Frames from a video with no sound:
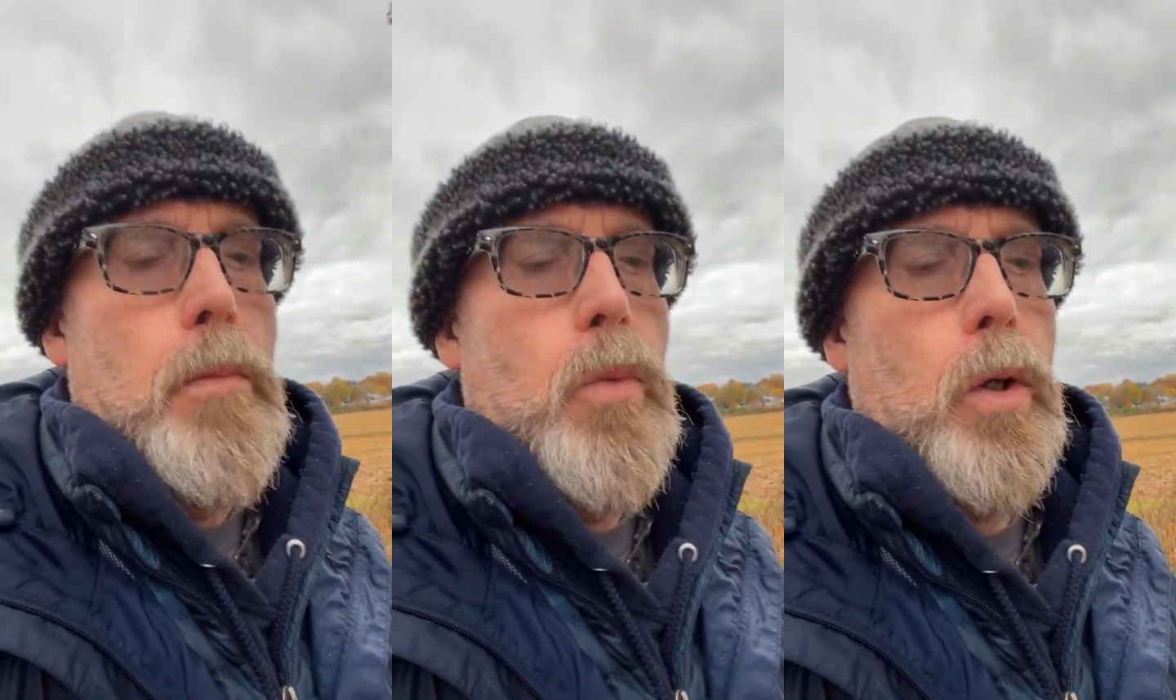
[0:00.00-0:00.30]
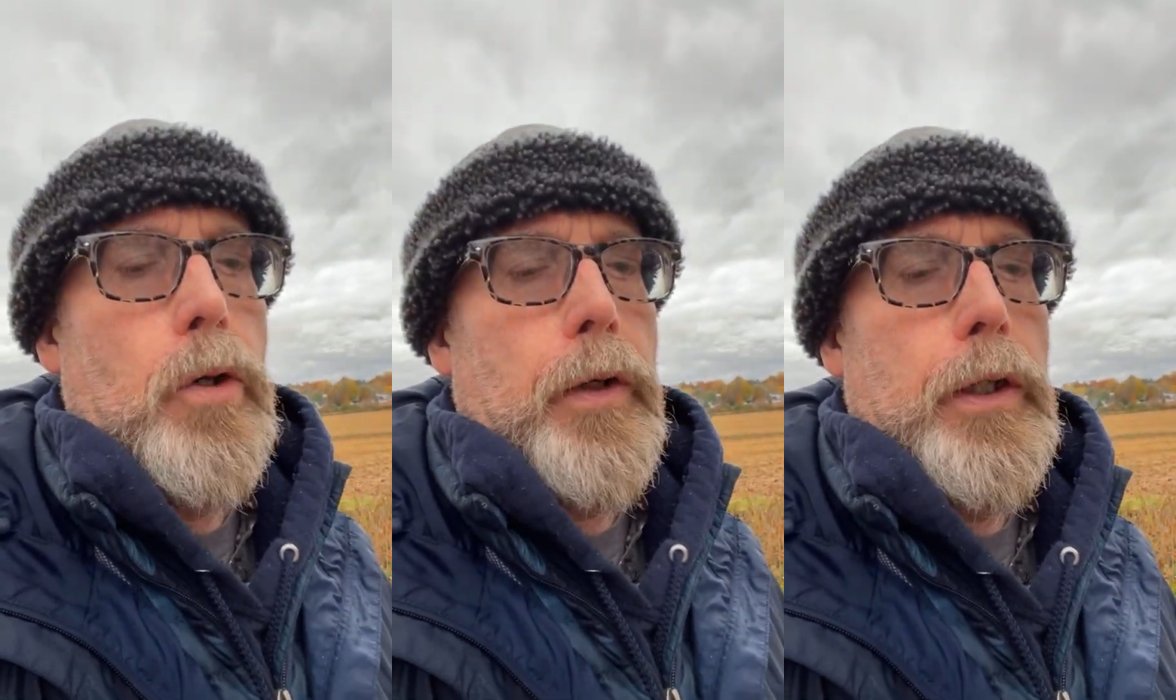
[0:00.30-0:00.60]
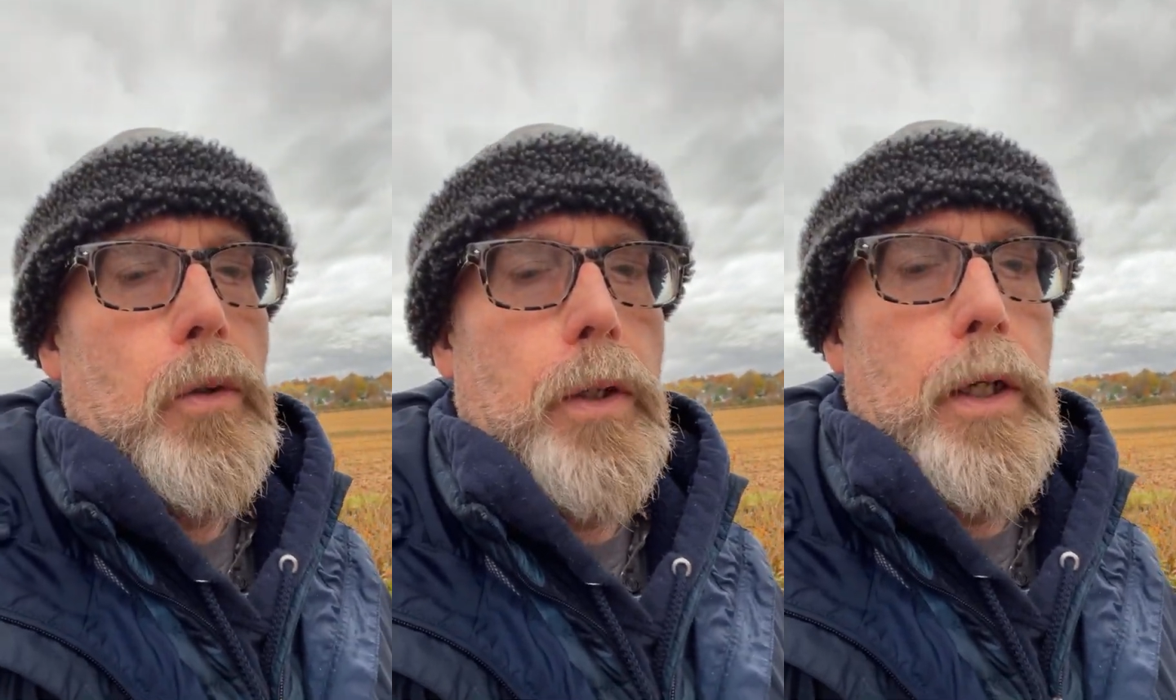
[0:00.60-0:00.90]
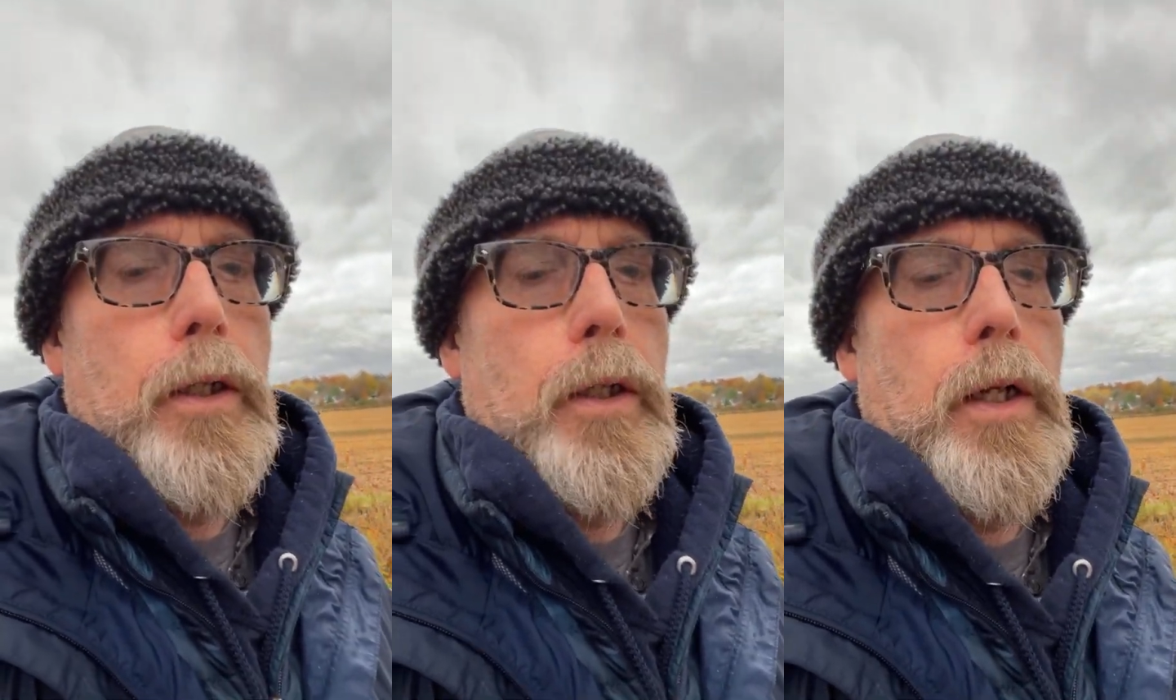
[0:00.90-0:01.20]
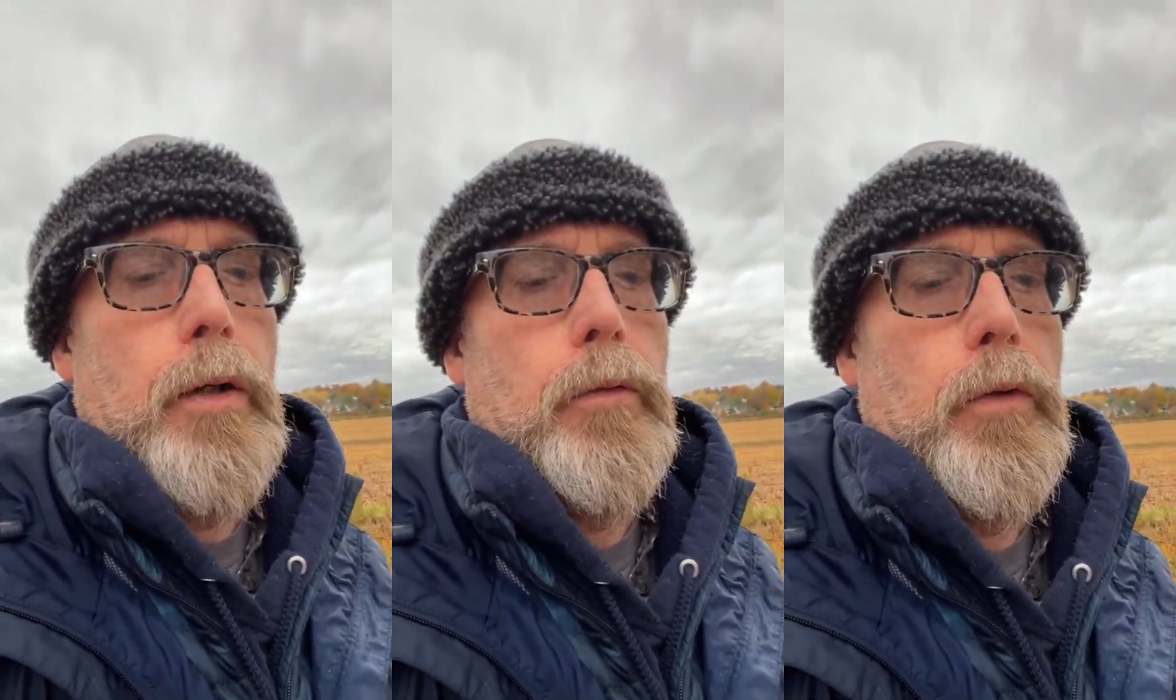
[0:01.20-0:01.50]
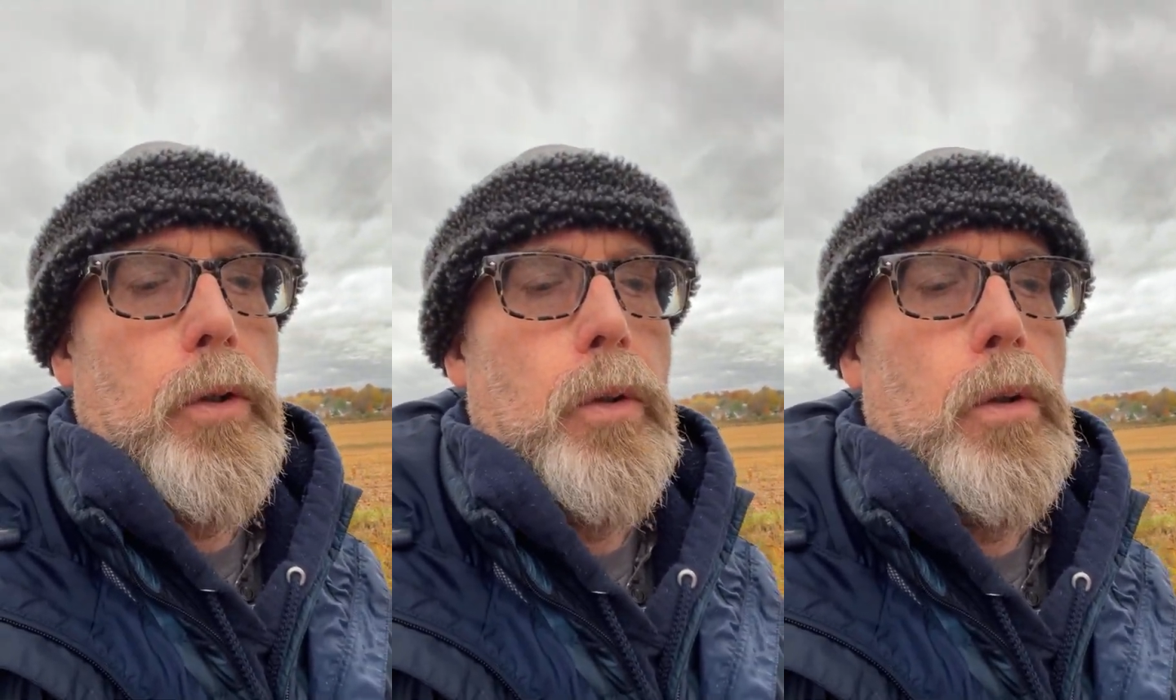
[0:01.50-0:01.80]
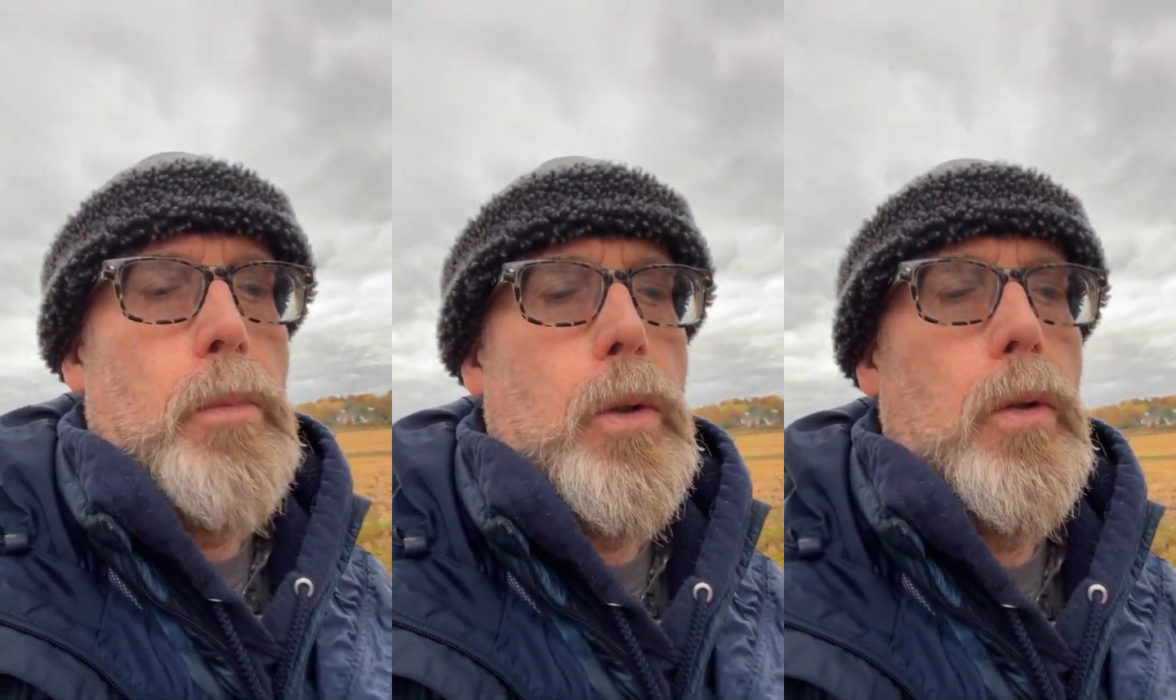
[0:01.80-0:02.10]
more green-oriented and
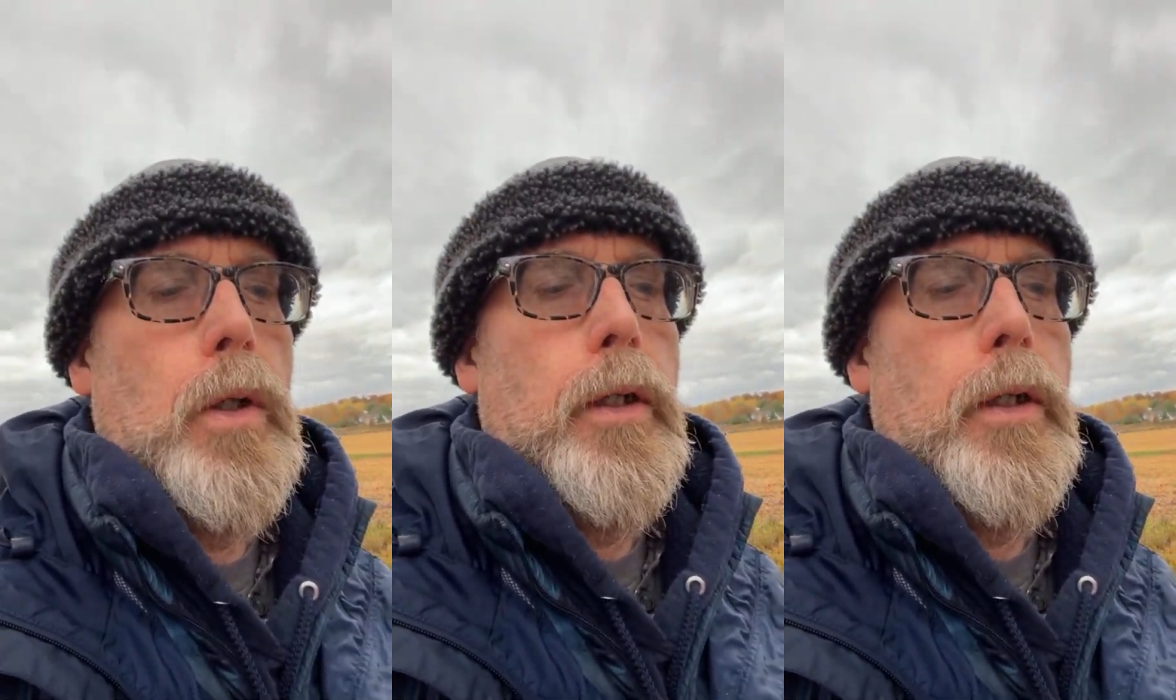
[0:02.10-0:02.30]
renewable